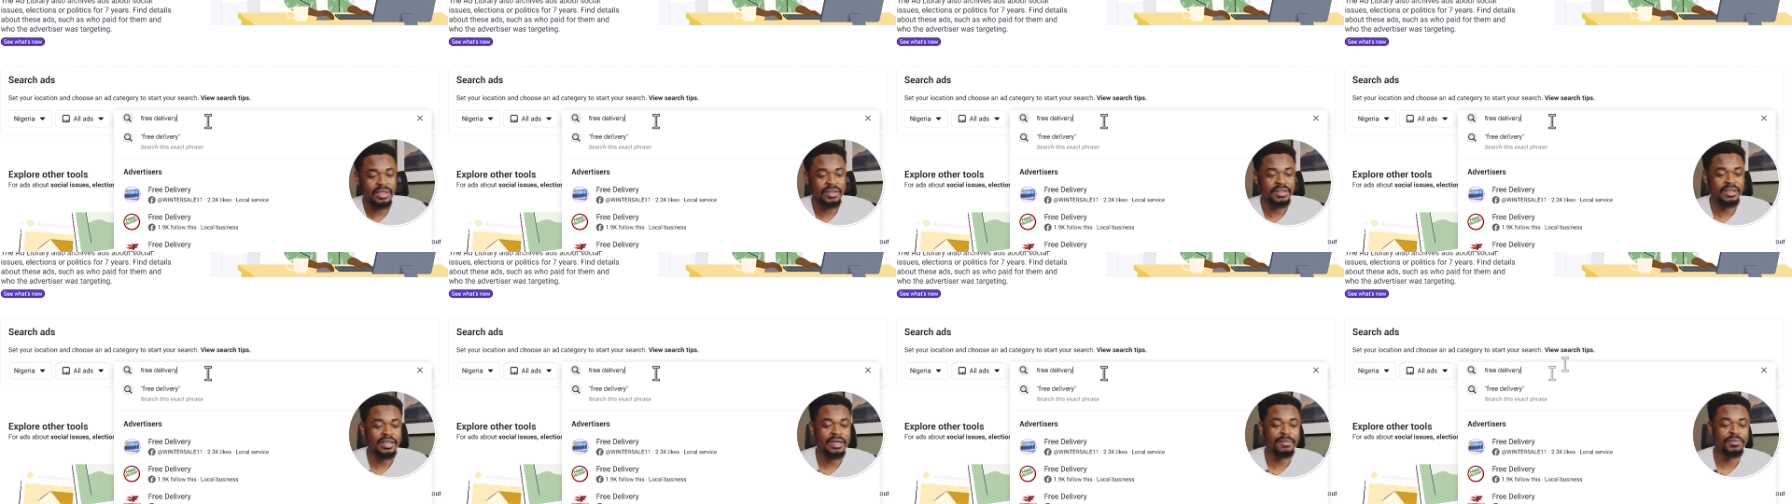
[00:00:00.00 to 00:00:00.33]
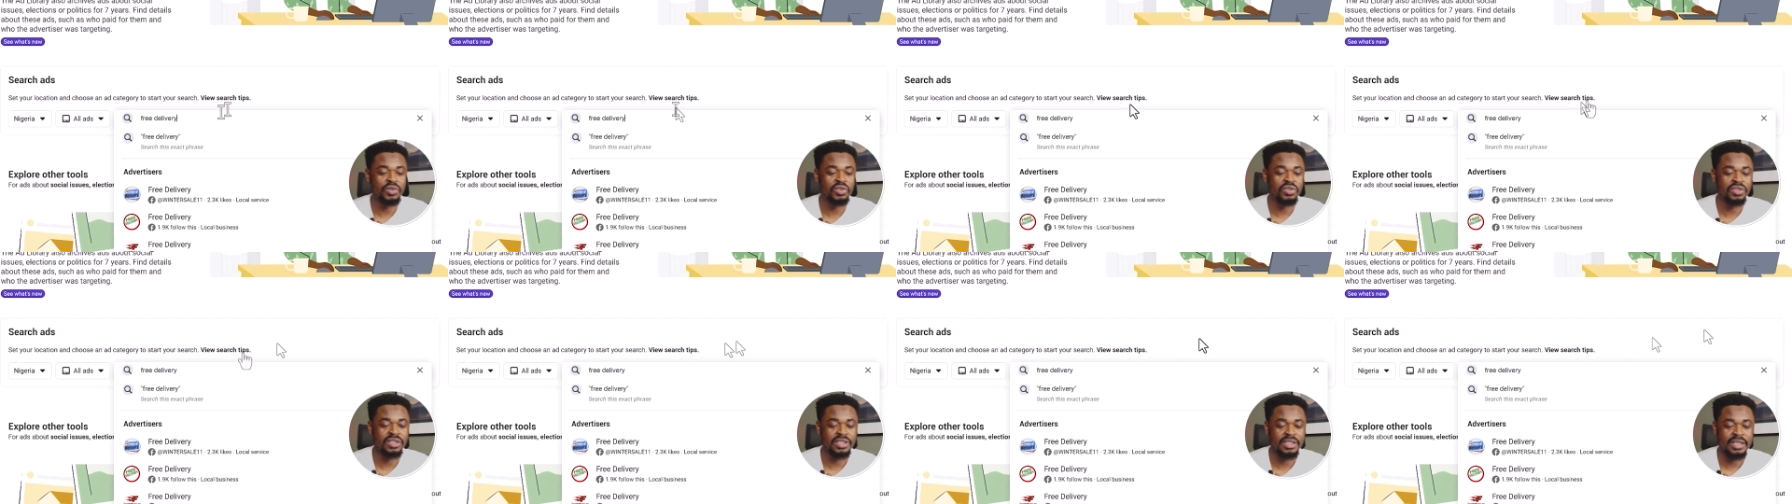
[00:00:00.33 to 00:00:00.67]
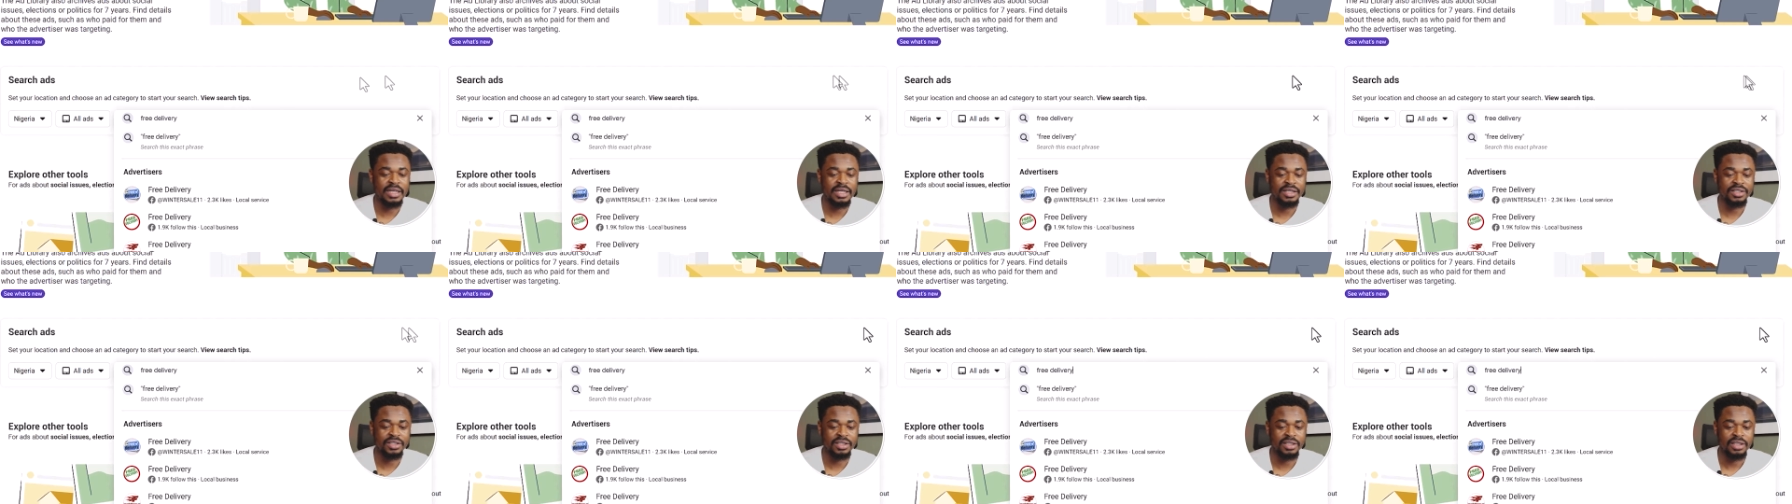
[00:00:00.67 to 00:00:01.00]
and then i'm going to
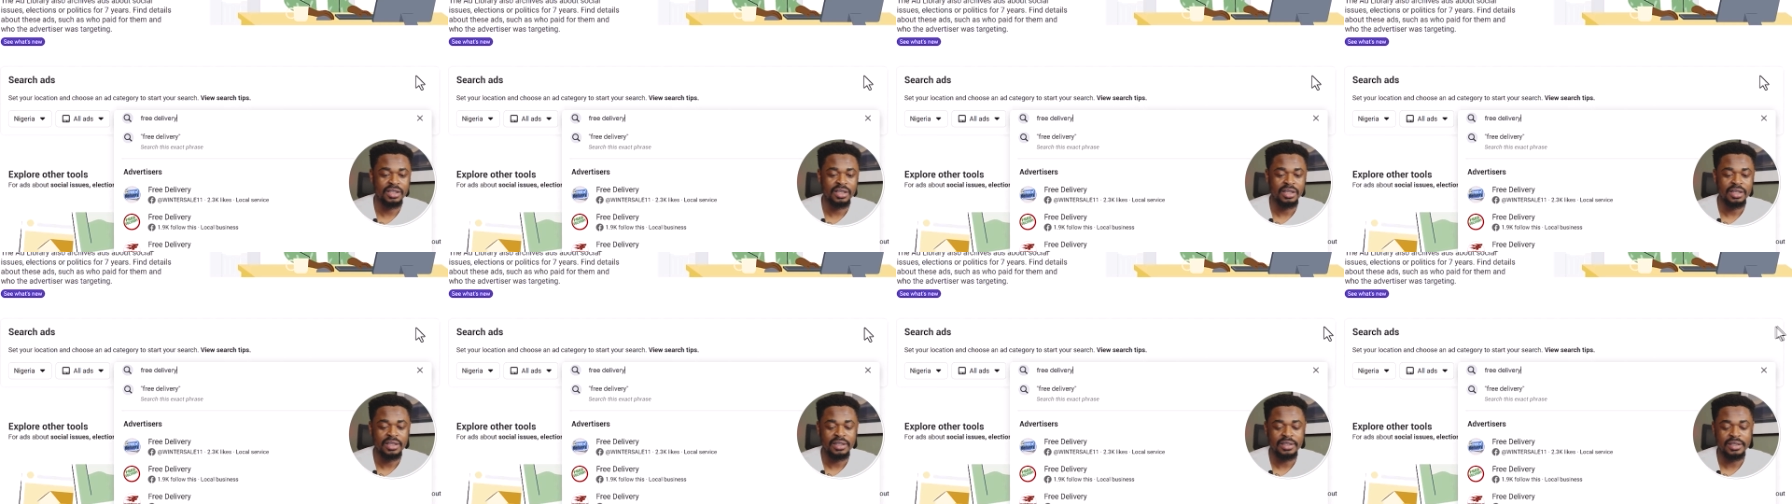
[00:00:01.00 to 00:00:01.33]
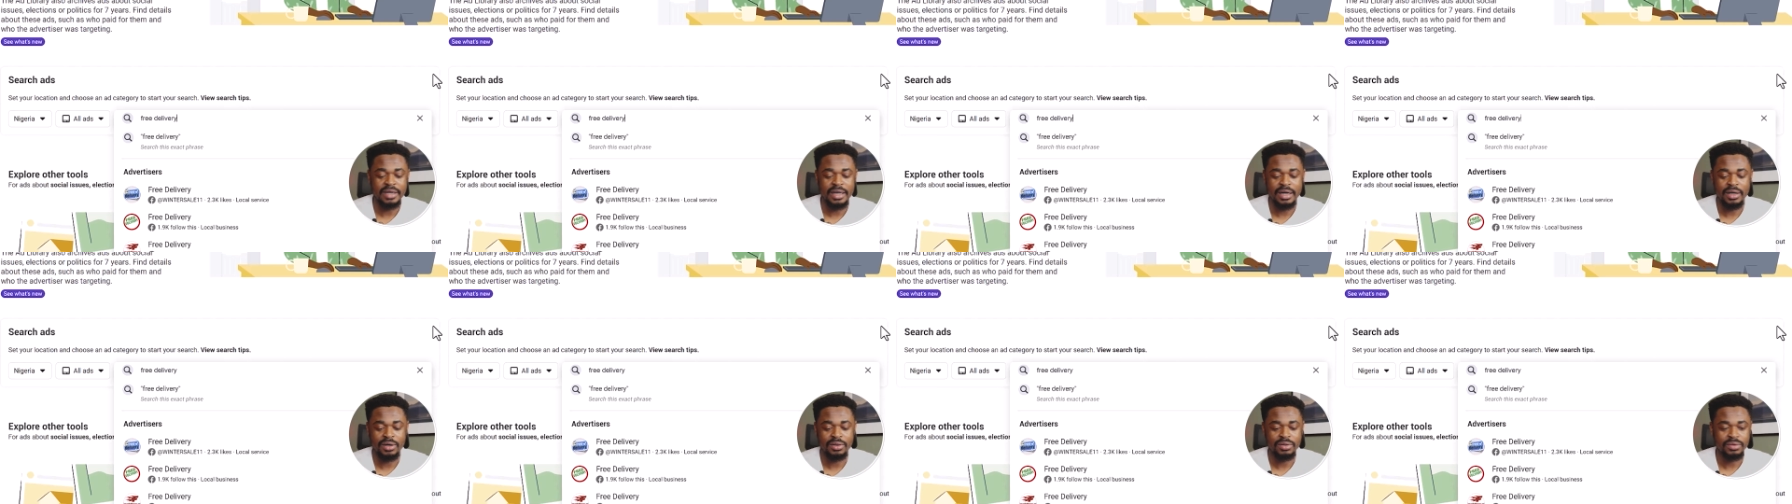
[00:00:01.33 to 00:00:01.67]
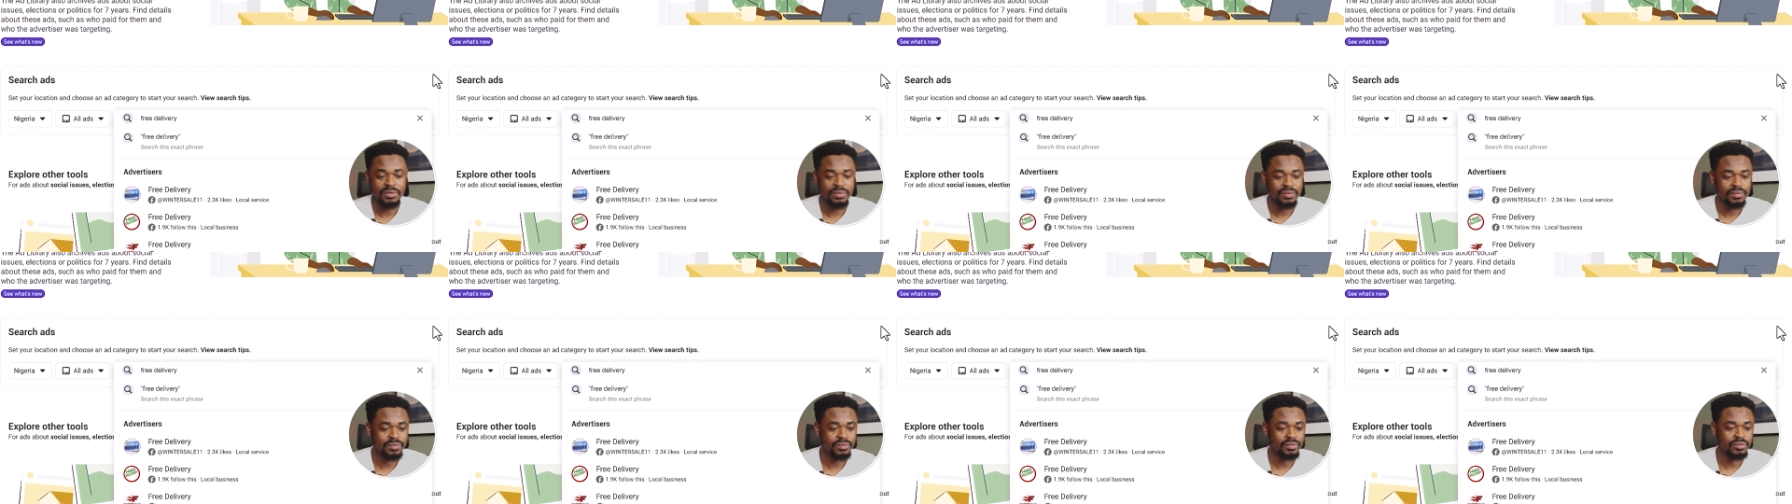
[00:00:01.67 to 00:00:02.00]
search now